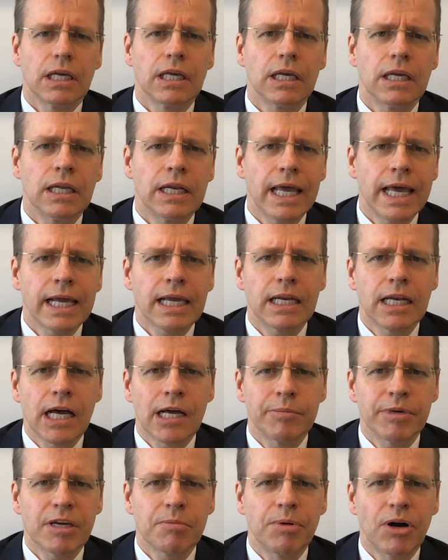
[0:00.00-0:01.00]
in
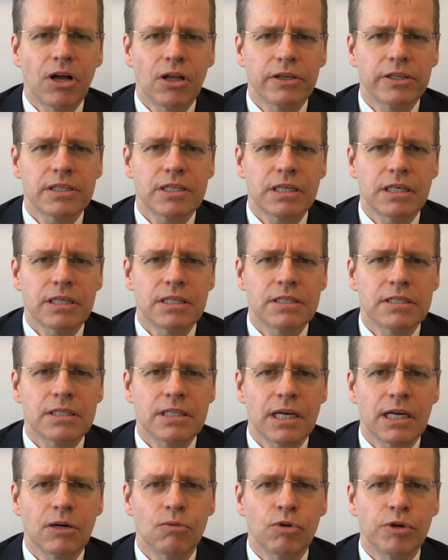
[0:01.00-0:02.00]
economic policies
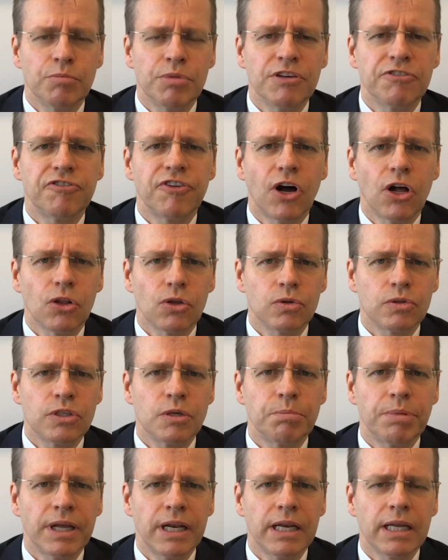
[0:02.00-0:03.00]
that would be followed
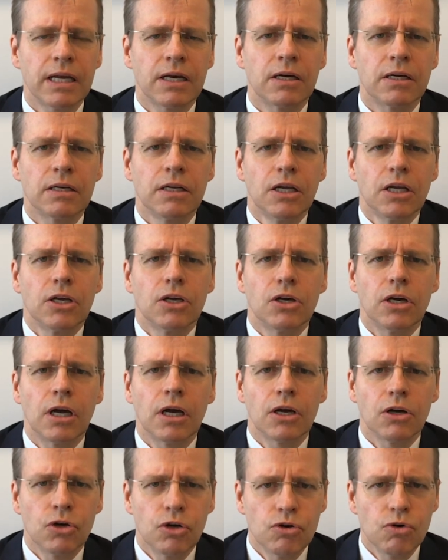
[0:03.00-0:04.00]
depending on
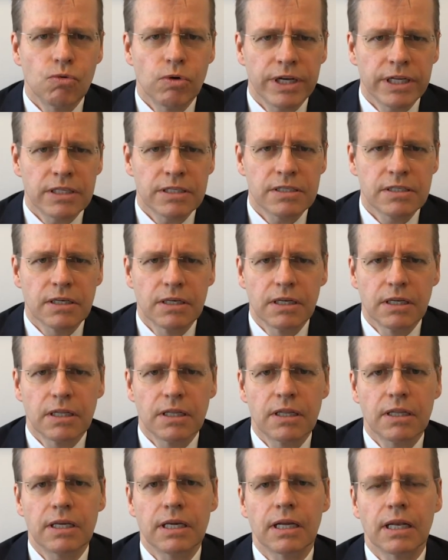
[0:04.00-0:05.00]
who wins
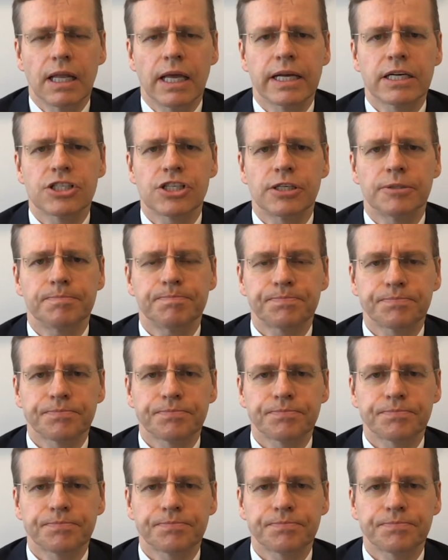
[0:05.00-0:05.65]
the election.